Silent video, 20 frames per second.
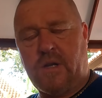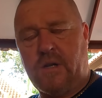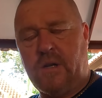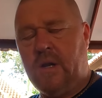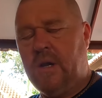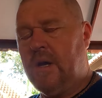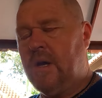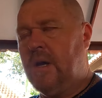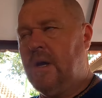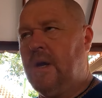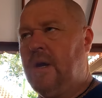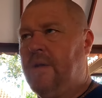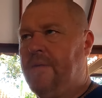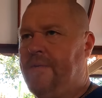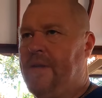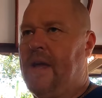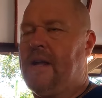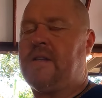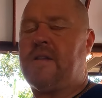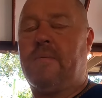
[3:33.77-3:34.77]
And
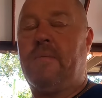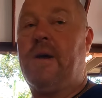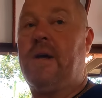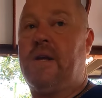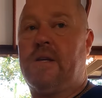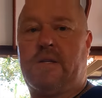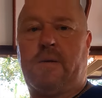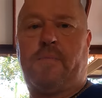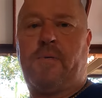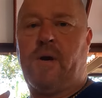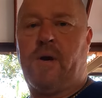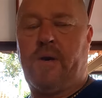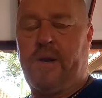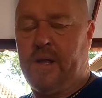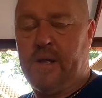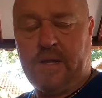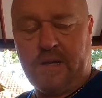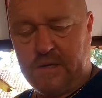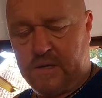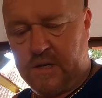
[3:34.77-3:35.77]
that to me is a
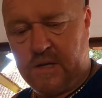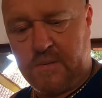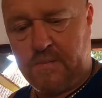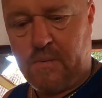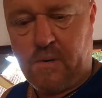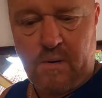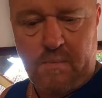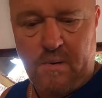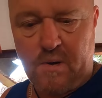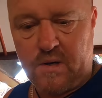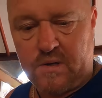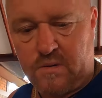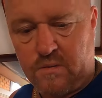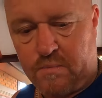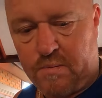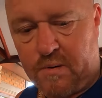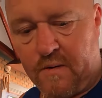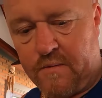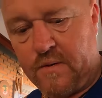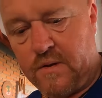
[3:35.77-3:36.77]
priority. It's just my
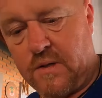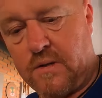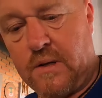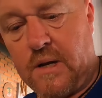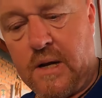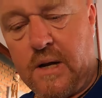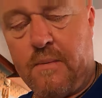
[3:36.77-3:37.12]
personal preference.